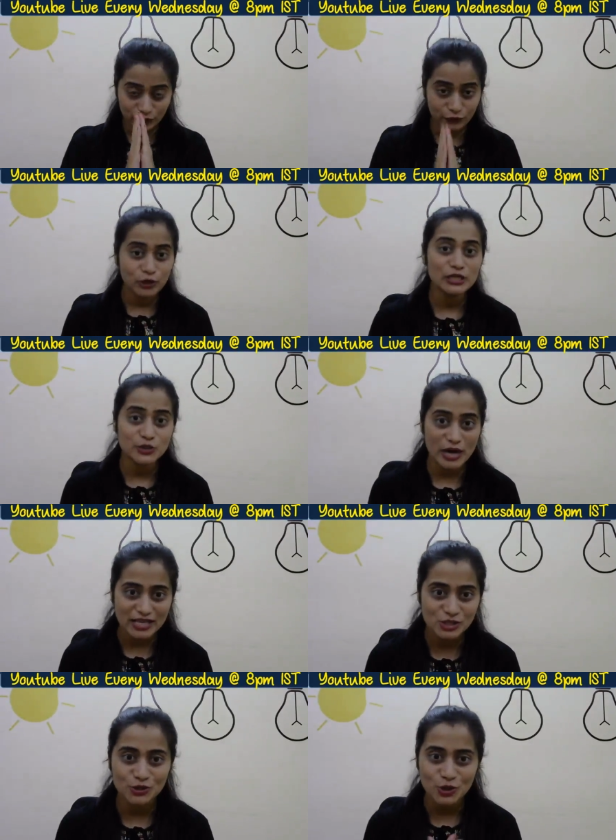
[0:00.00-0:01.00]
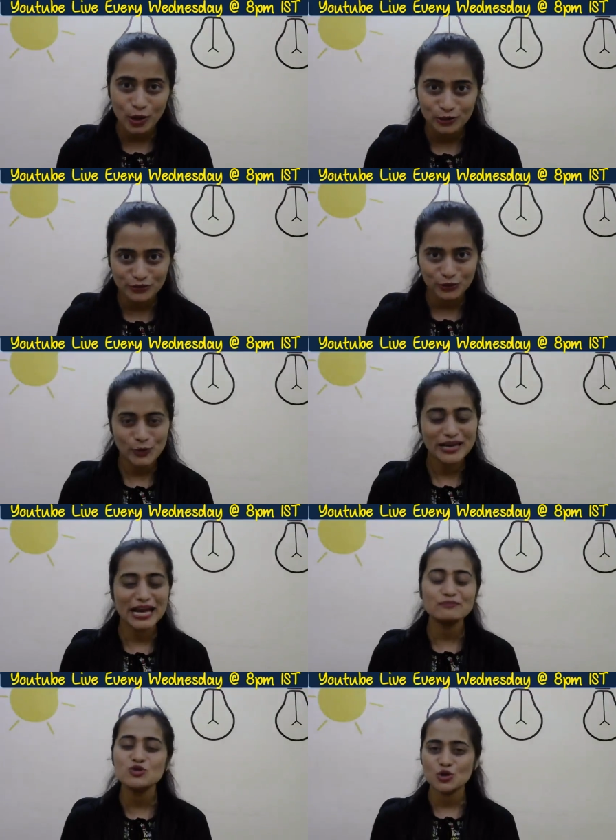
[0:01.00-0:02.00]
full trust on all of you, and I
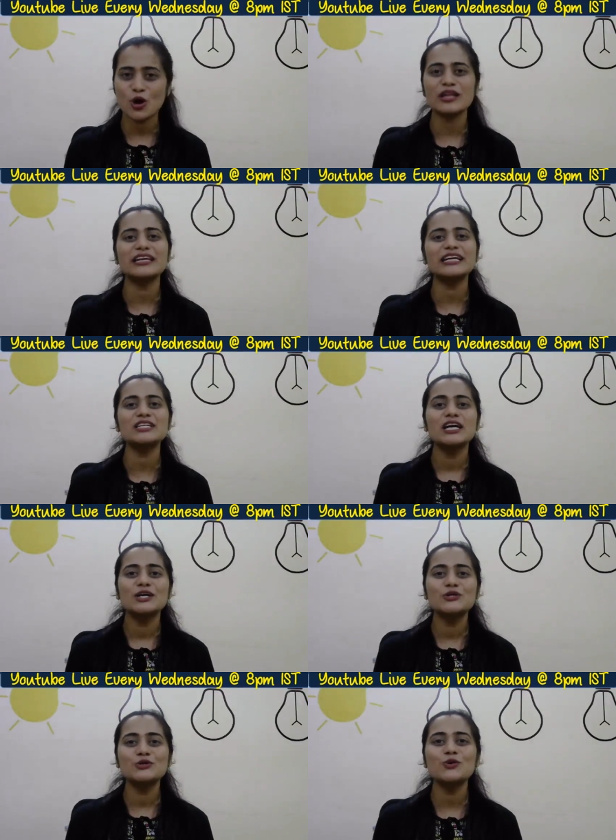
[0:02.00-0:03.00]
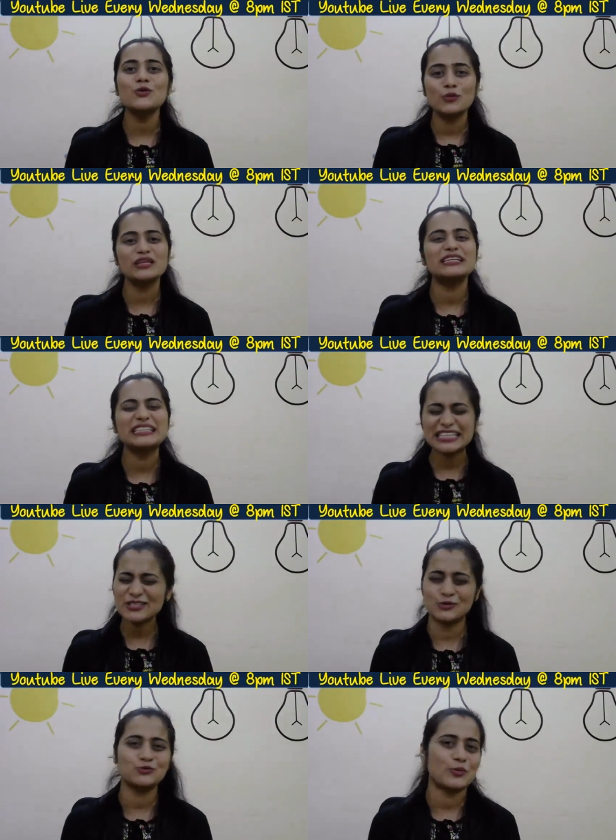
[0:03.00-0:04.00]
am sure that you will really
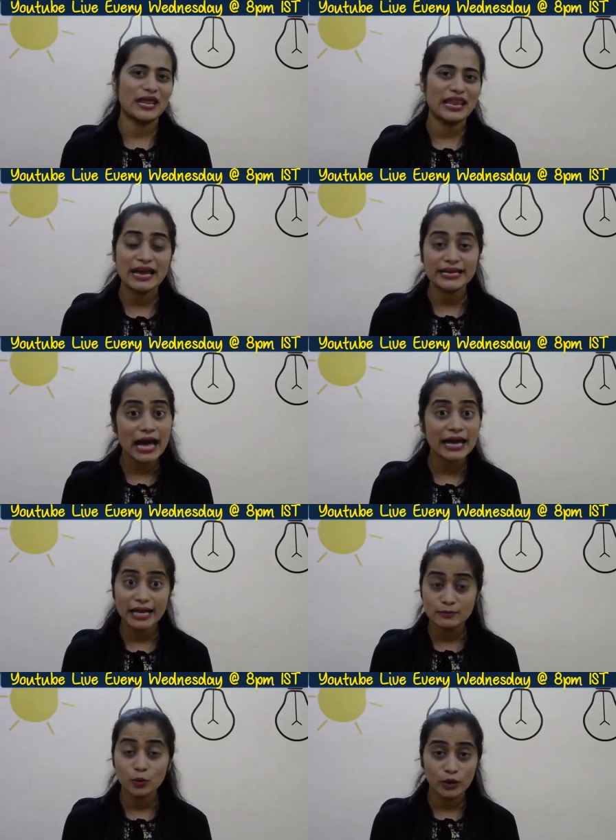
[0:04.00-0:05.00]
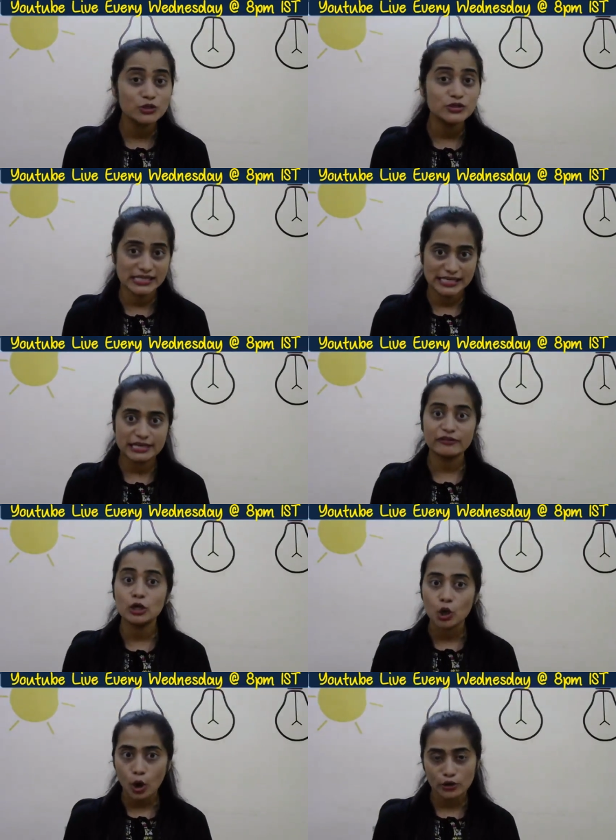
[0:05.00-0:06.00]
do well. And I am going to receive a
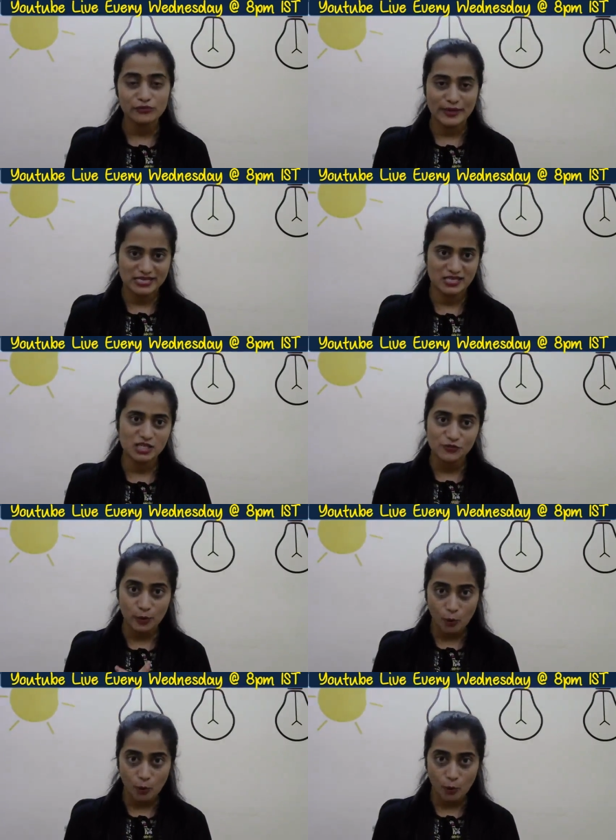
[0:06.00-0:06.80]
lot of messages from